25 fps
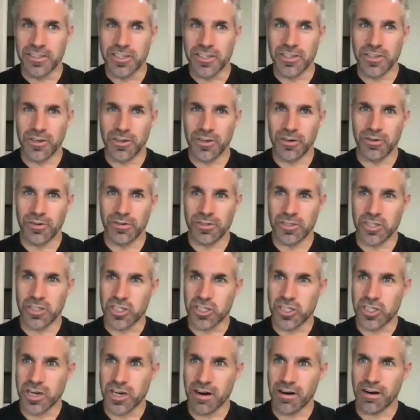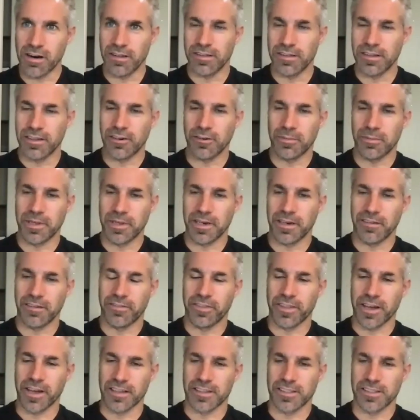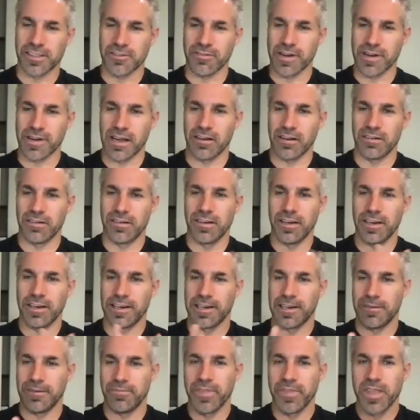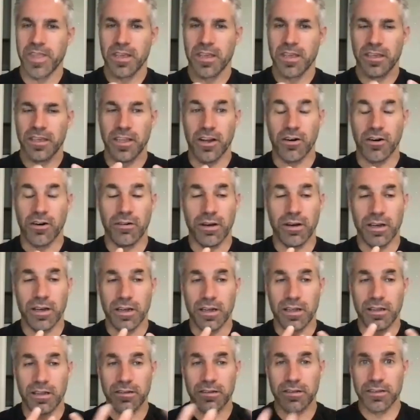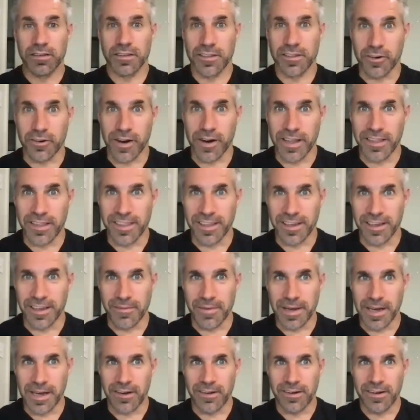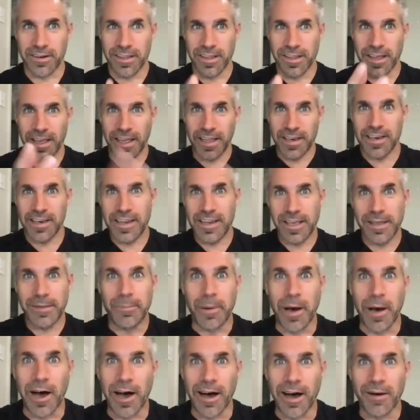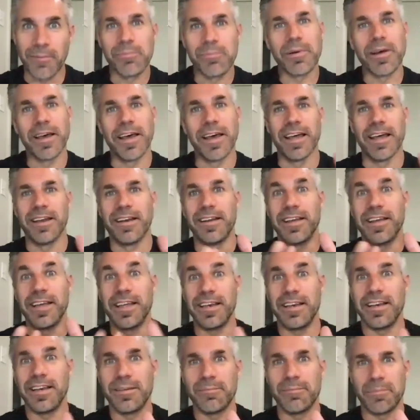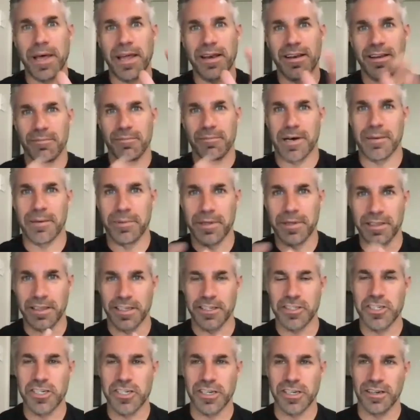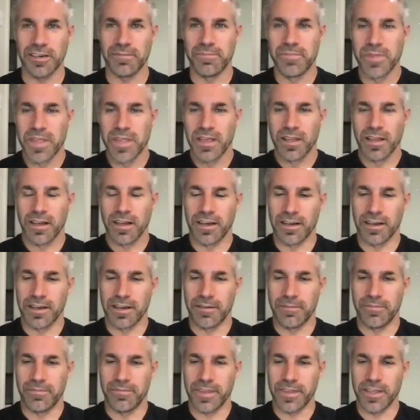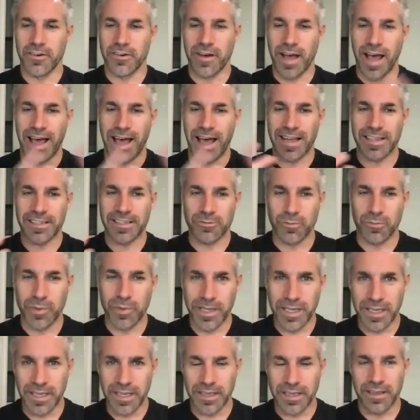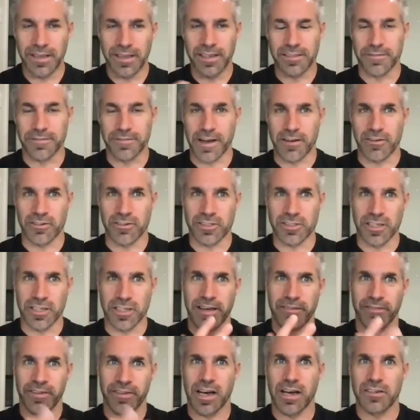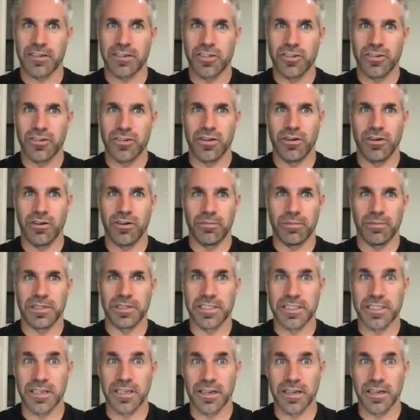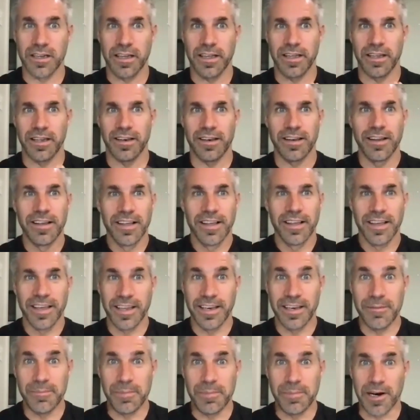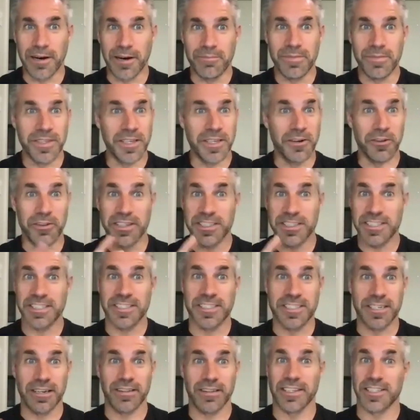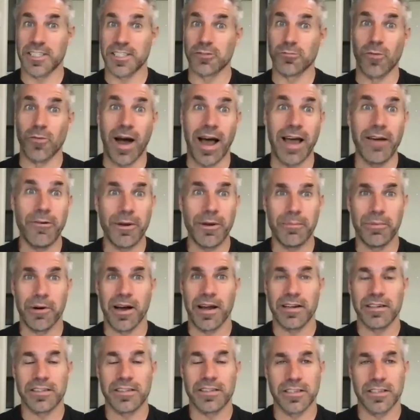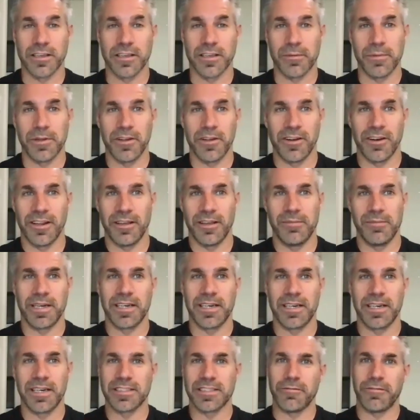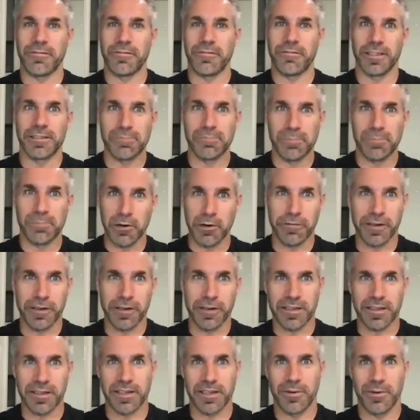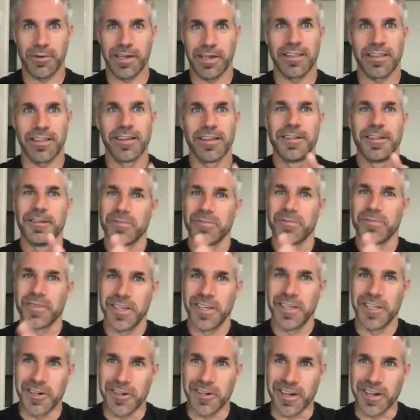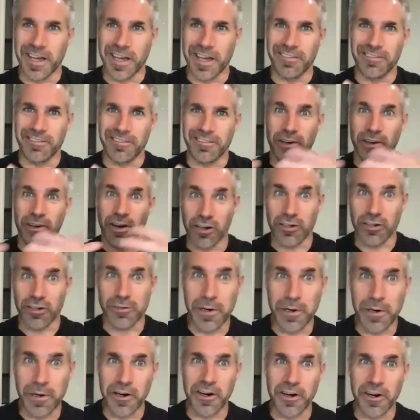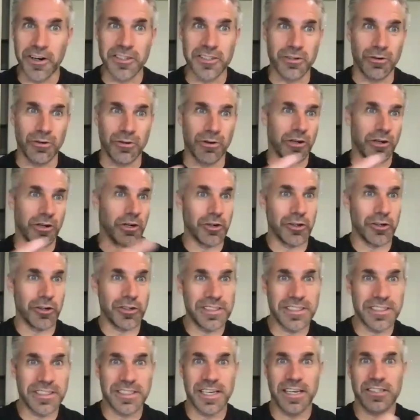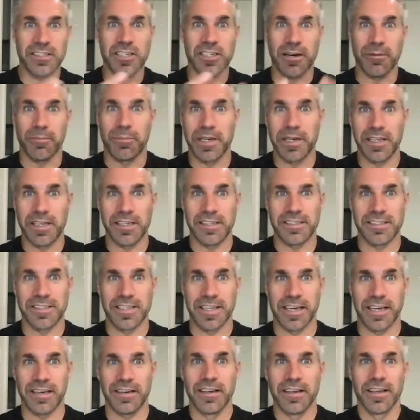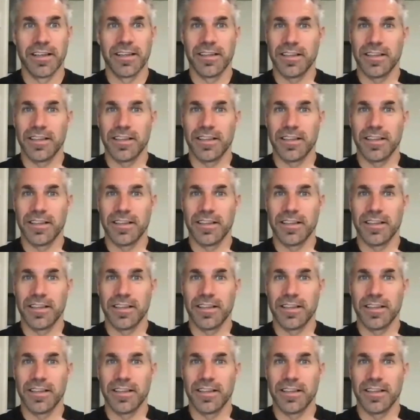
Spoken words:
to just share a little bit of thoughts around, the great thing about indie pop and independent population. As we as Founders Live got to know Melissa and indie pop, this is why we brought it to the community, because it fits perfectly with kind of entrepreneurs or early stage companies that